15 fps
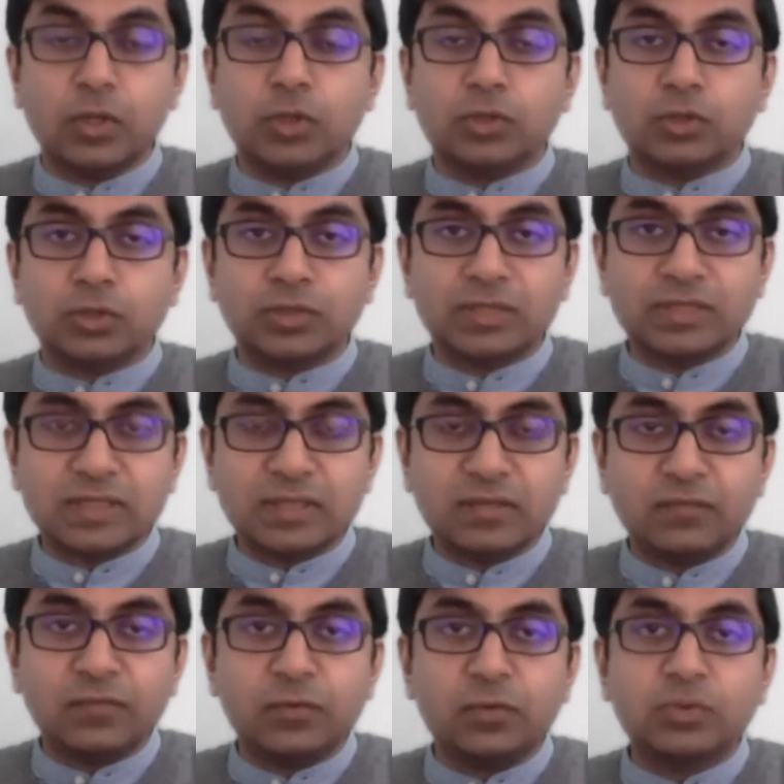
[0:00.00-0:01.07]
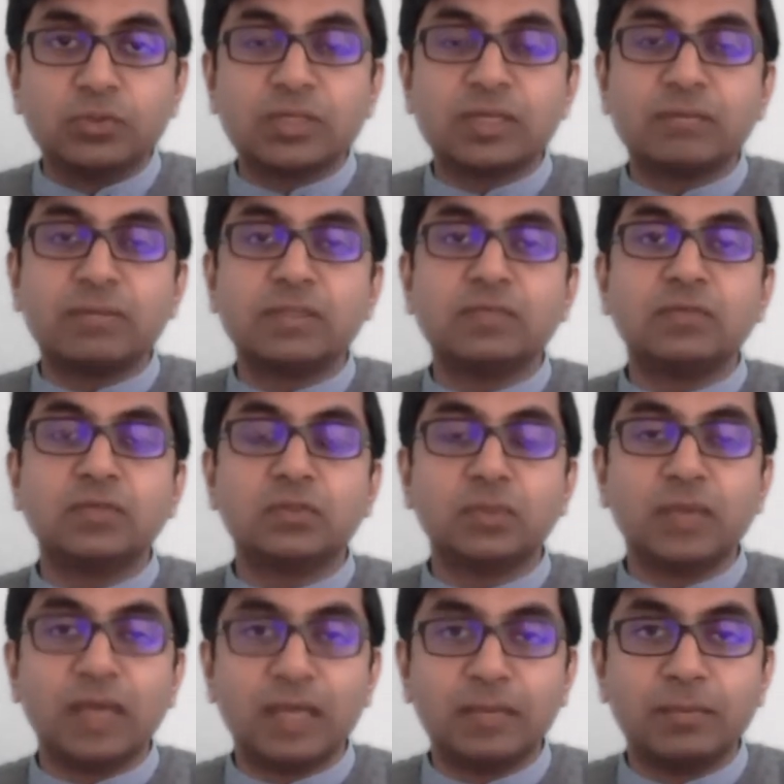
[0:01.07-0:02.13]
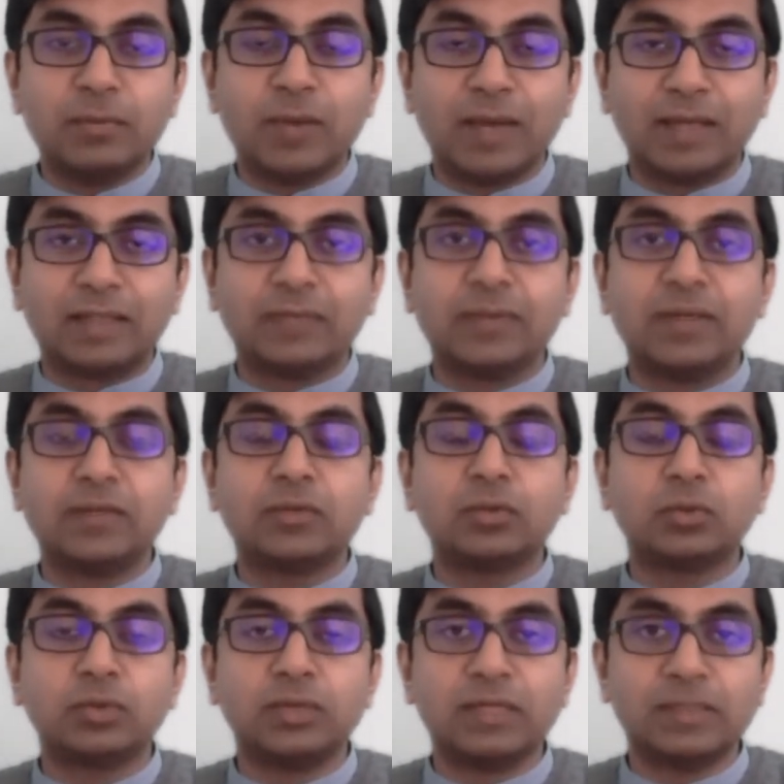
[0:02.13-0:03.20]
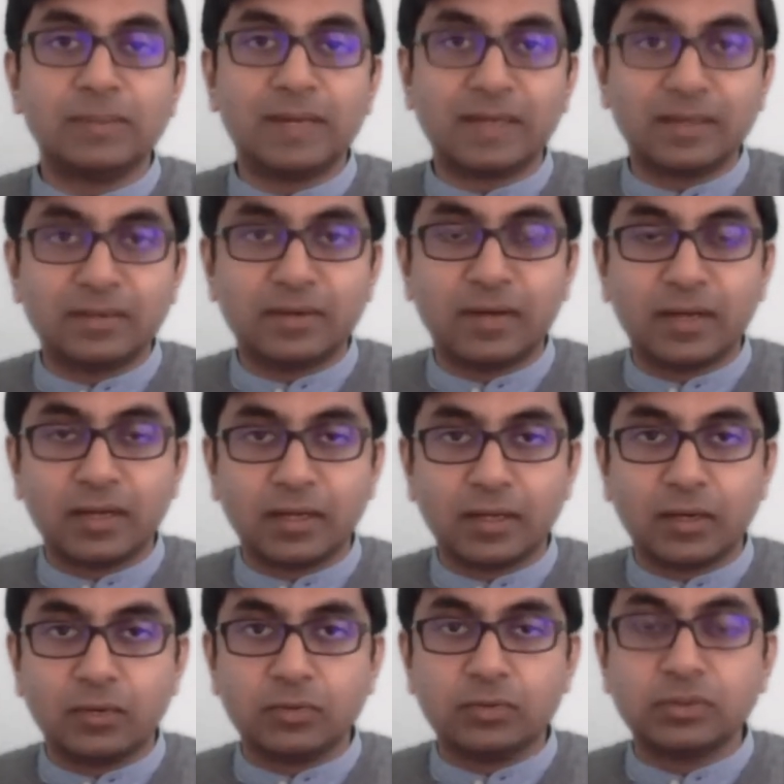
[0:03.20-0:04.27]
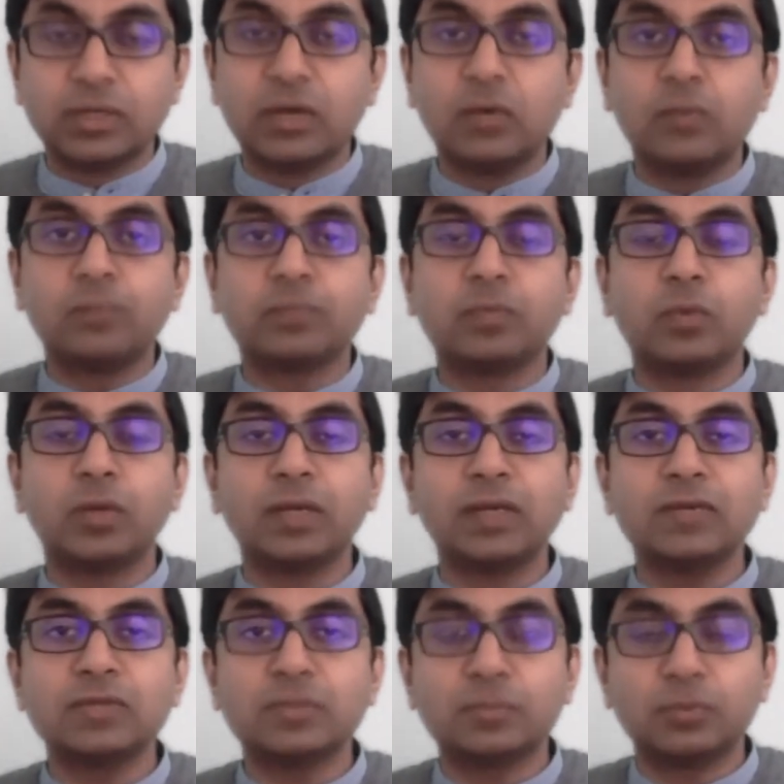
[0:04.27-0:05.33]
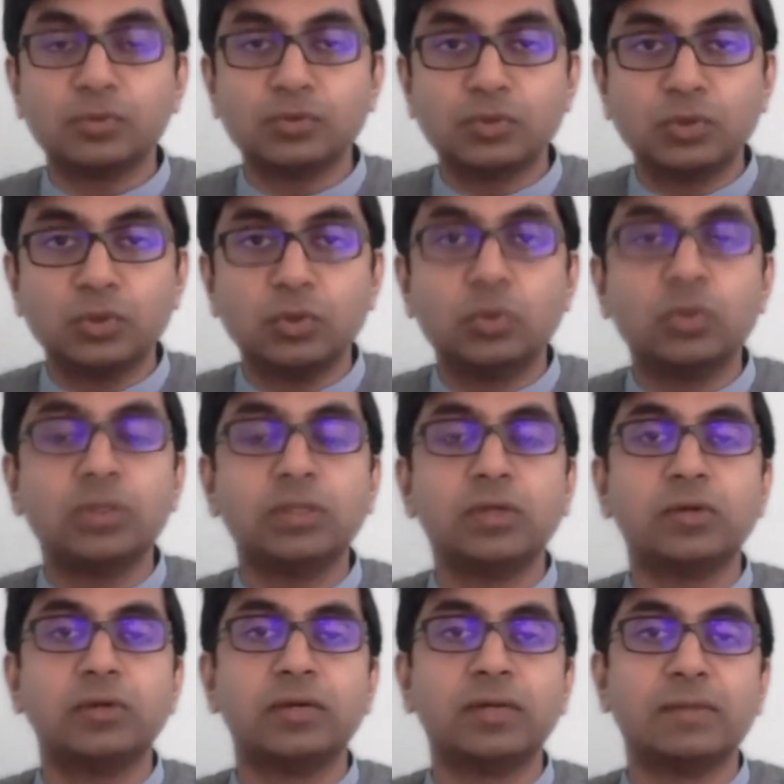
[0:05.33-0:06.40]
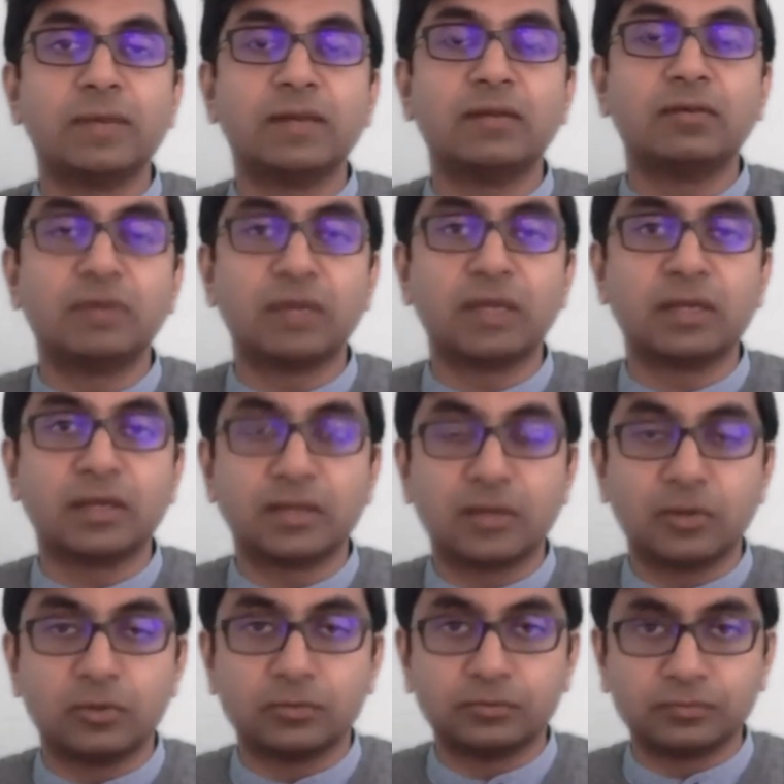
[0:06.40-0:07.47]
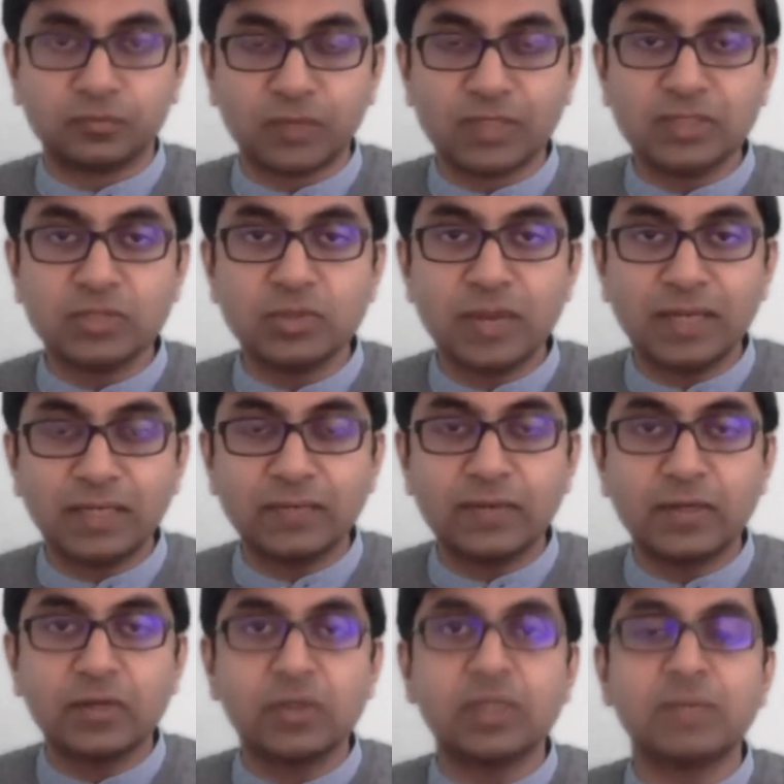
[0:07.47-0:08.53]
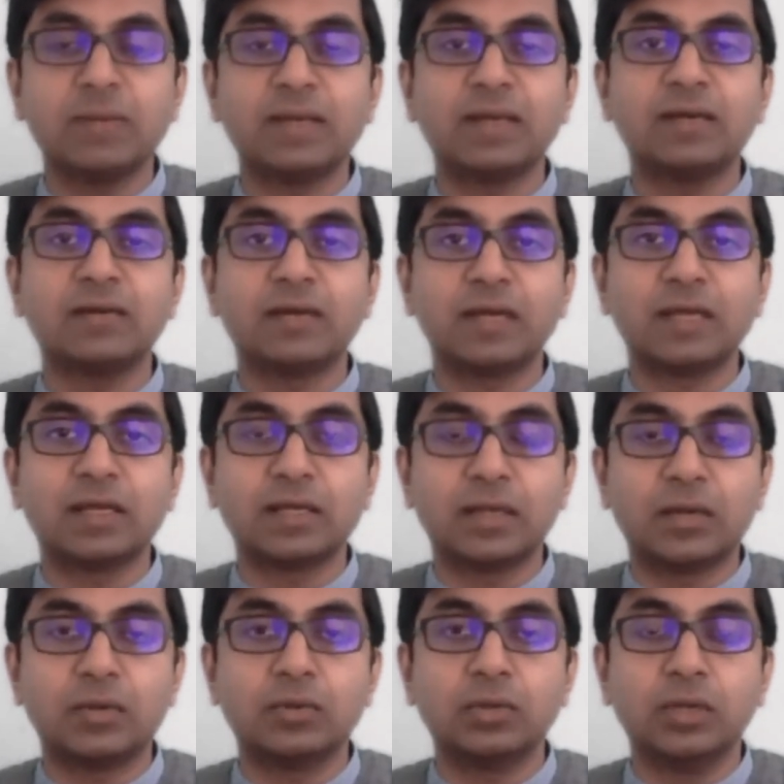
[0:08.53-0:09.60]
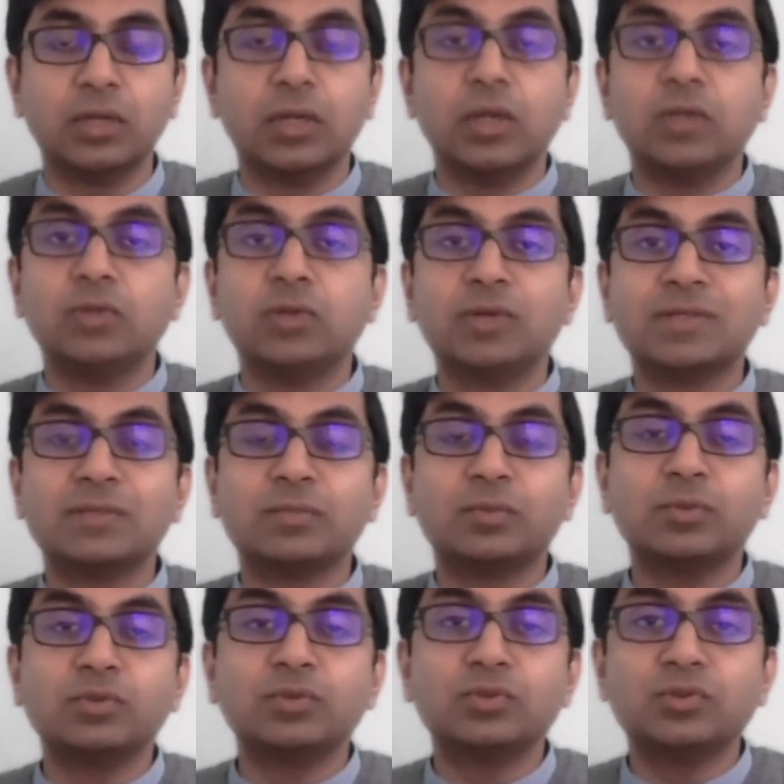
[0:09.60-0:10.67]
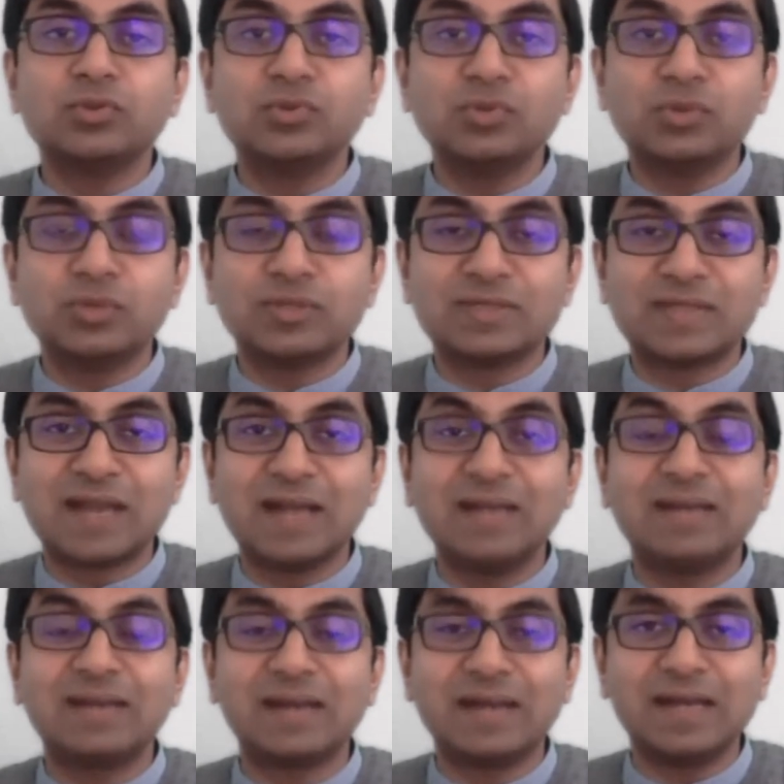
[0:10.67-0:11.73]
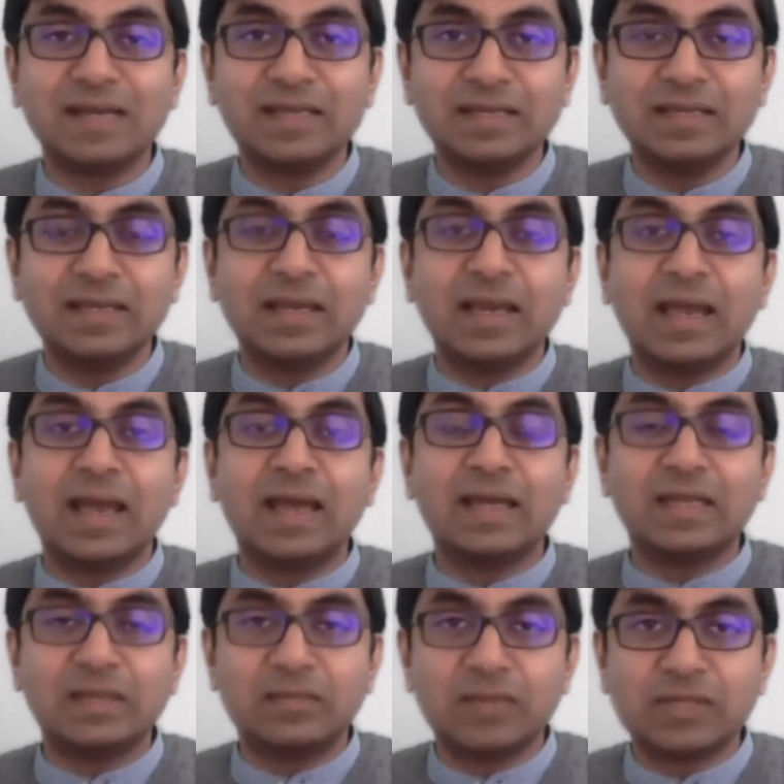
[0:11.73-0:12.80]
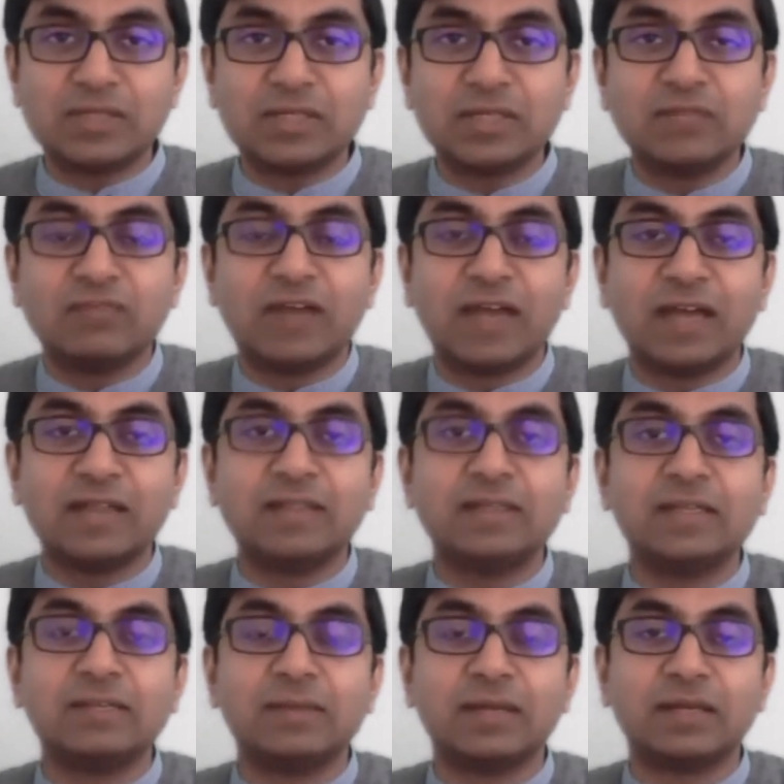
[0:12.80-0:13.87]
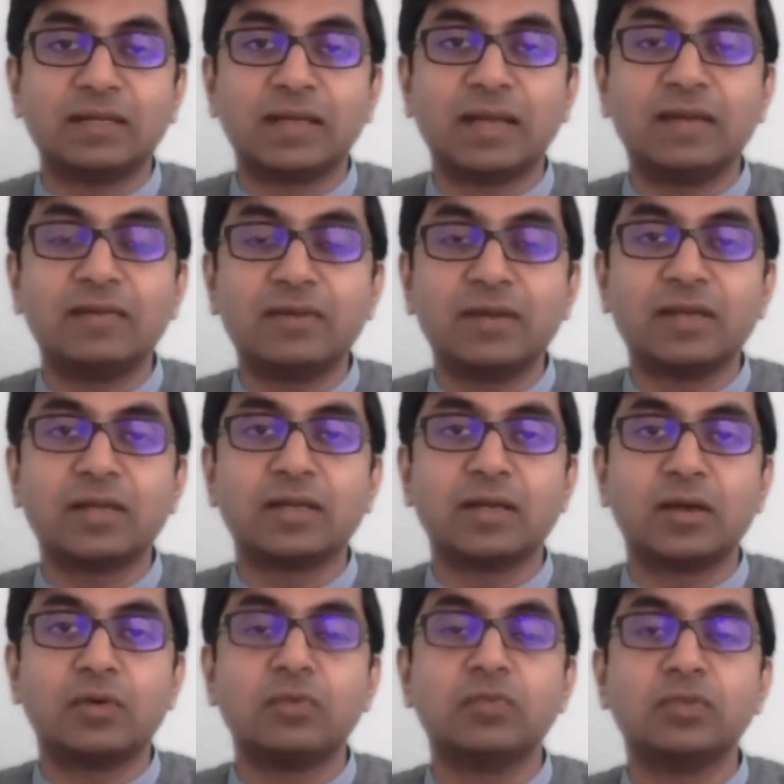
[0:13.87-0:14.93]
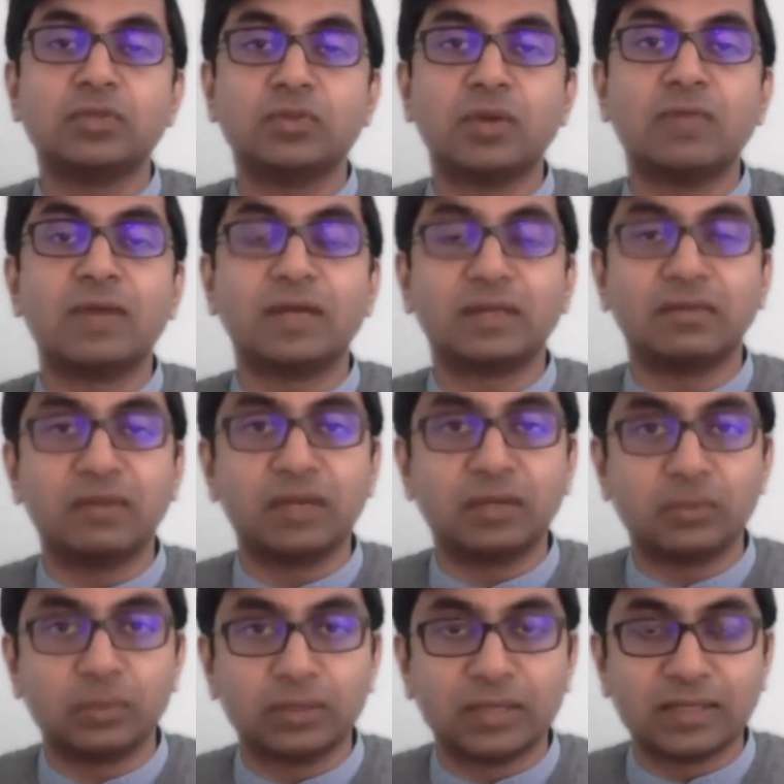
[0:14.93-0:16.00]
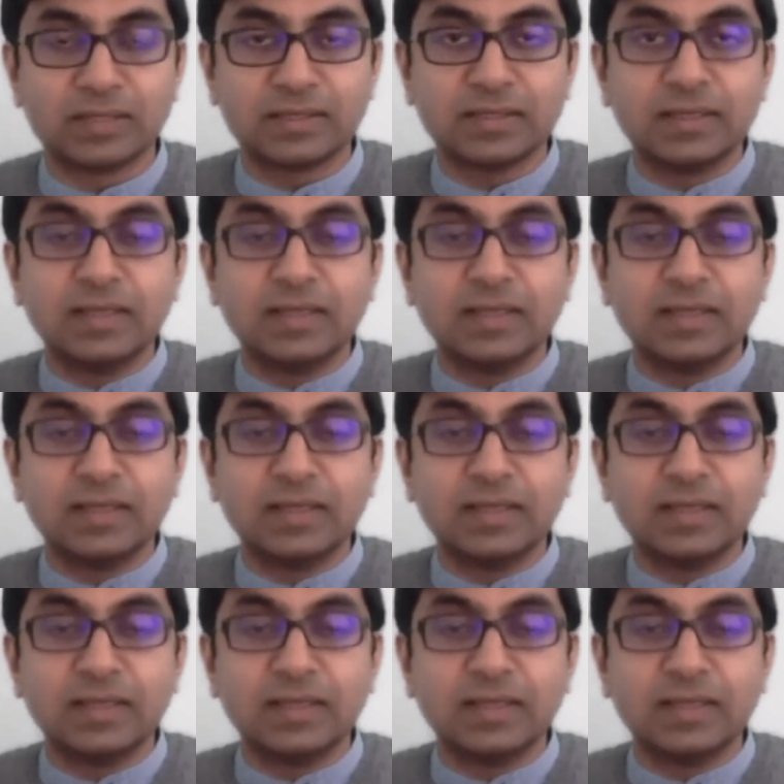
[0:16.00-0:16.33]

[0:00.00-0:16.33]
So these are the few segments which we help you activate through the Demat and trading account. Now, what are you supposed to do in your Demat and trading account? Once you activate your Demat and trading account, you are supposed to start trading and investing via the Demat and trading account which you have activated with us.